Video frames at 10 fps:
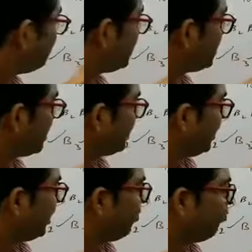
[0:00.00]
options
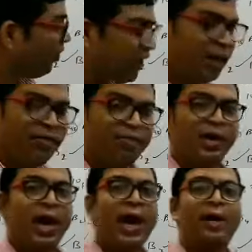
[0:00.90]
are there where
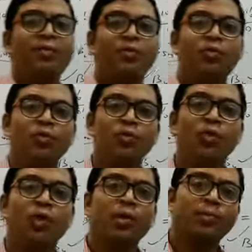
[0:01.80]
we have
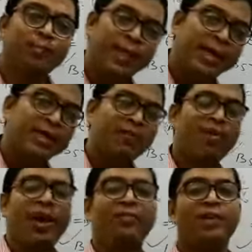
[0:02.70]
to make
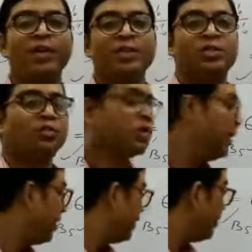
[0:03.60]
the 5 girls
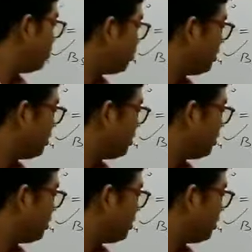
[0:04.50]
to sit.